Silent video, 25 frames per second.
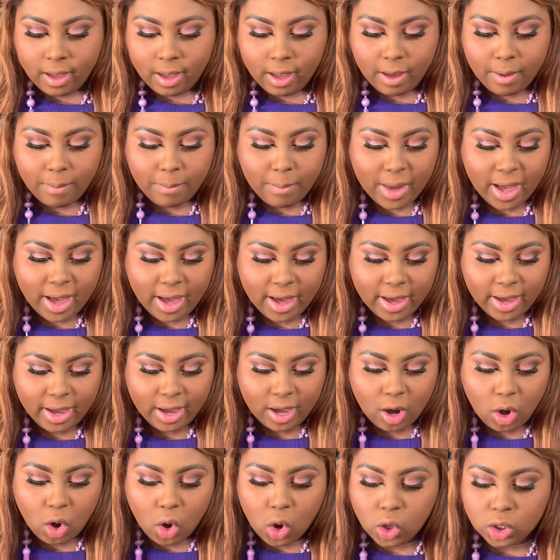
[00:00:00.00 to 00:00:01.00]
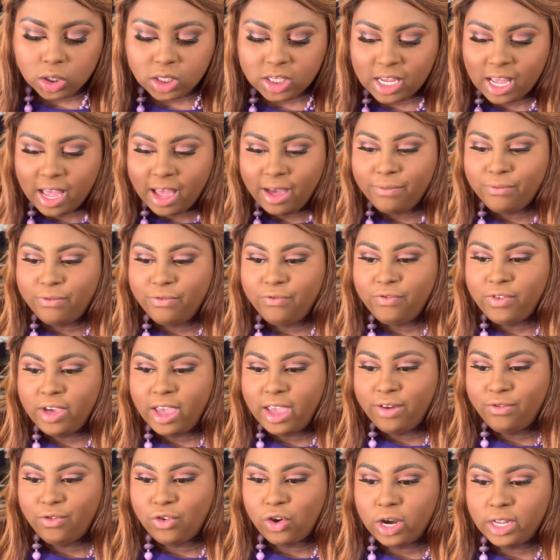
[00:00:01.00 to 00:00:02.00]
my all-time
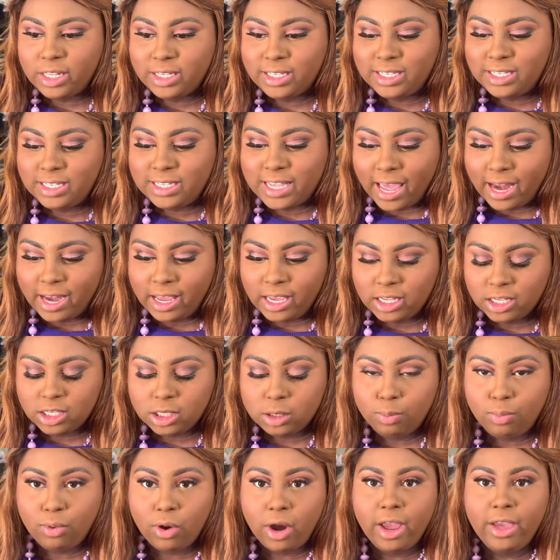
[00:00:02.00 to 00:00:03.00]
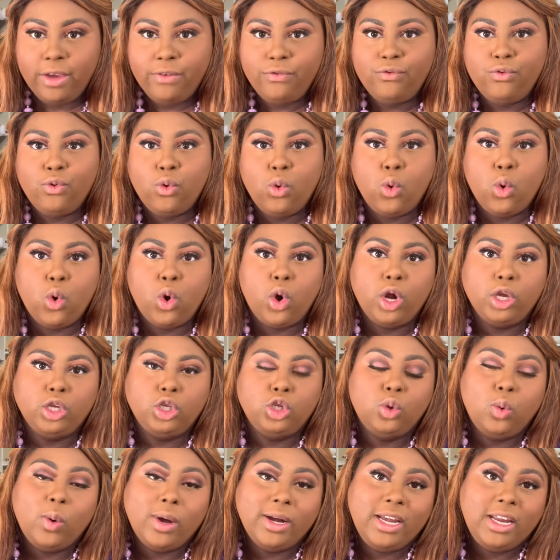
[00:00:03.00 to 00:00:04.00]
favorite setting spray for
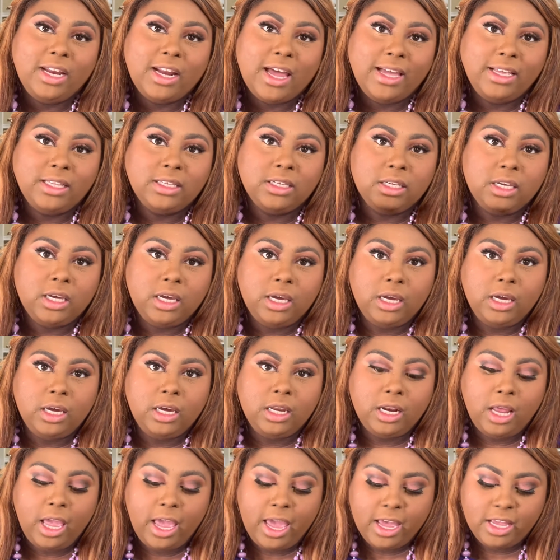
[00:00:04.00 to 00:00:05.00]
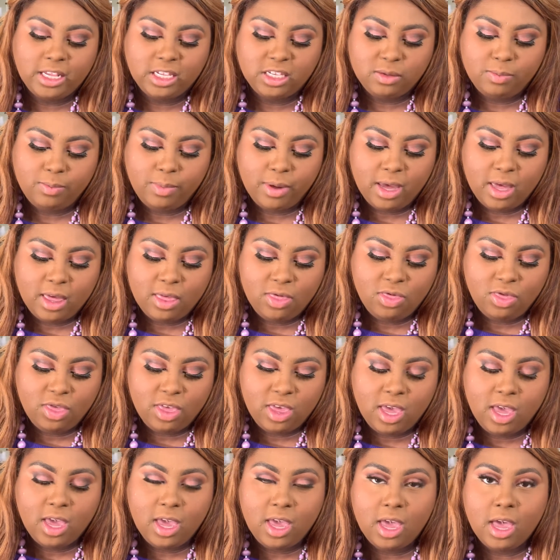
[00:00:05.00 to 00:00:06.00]
2019 has been
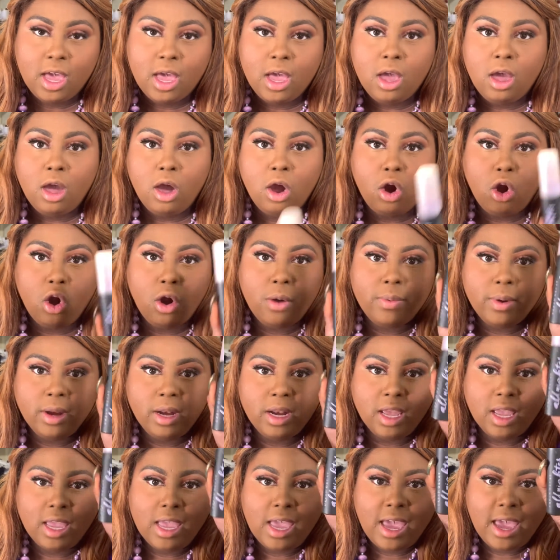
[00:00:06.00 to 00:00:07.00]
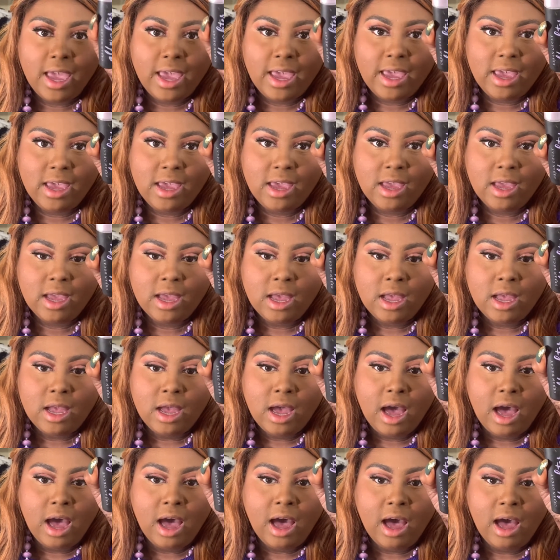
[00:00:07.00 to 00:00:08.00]
the Urban Decay
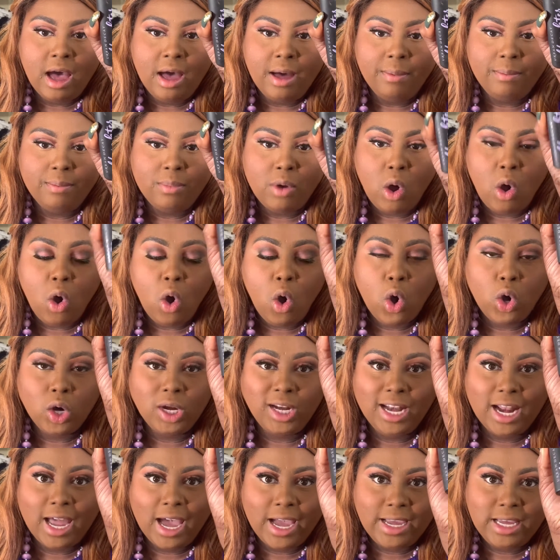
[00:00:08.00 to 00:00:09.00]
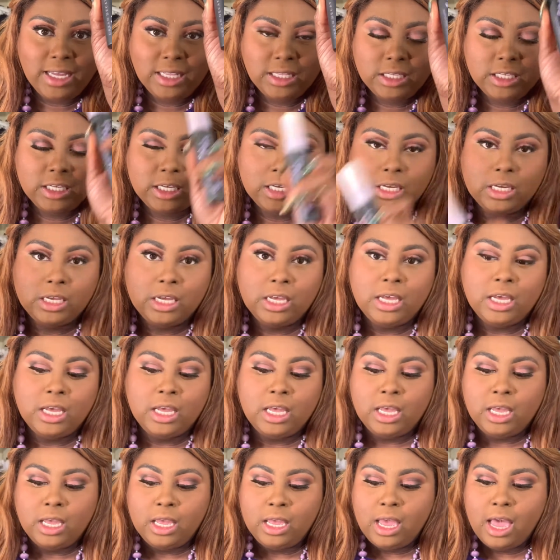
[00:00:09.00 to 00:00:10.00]
um, All Night.
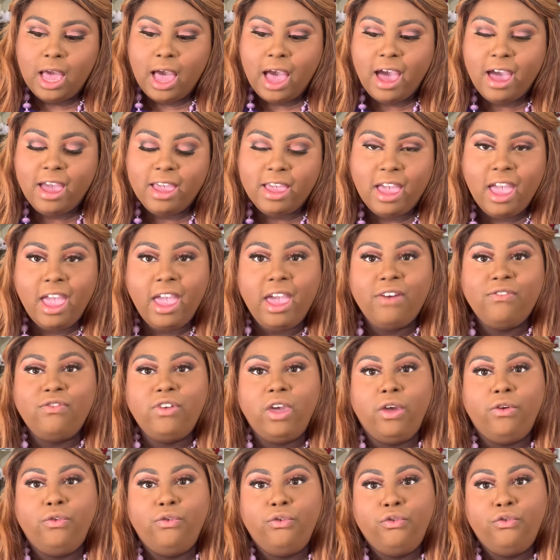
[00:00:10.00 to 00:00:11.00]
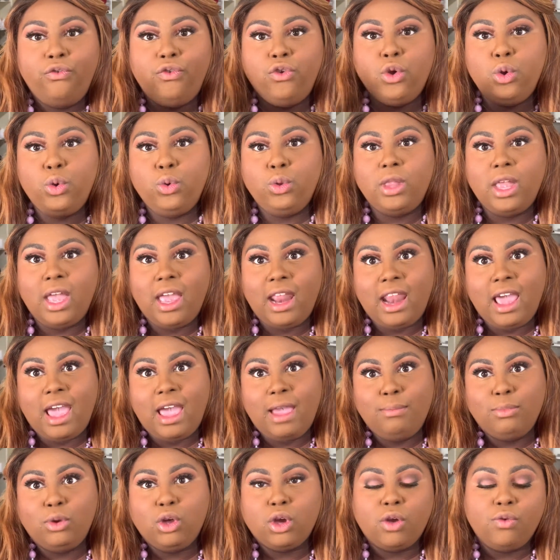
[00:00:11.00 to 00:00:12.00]
I have a few that
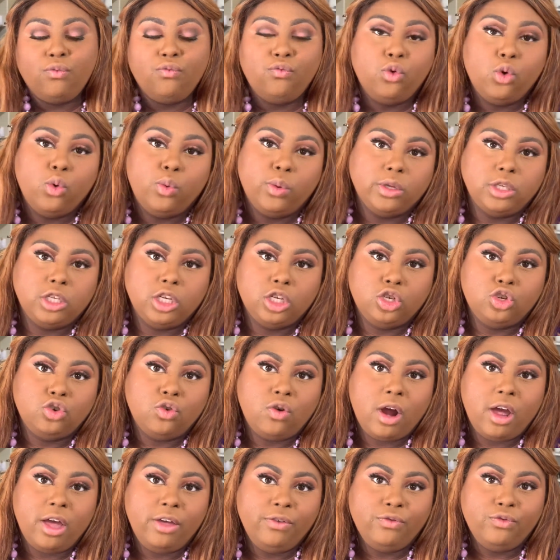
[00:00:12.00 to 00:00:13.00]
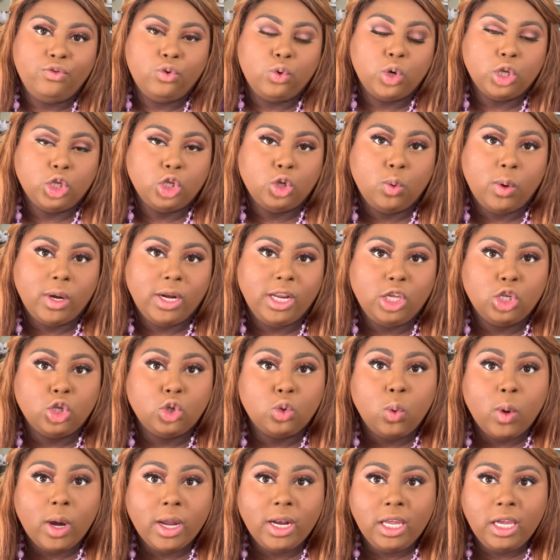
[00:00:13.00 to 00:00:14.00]
I'm looking forward to trying for
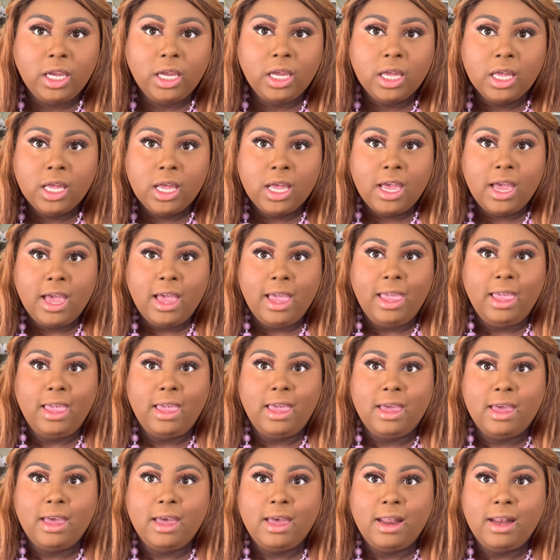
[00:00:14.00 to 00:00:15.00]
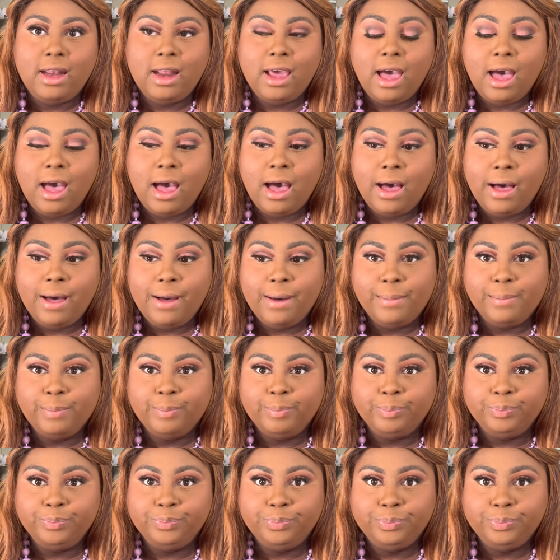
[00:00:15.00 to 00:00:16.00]
2020. And, um,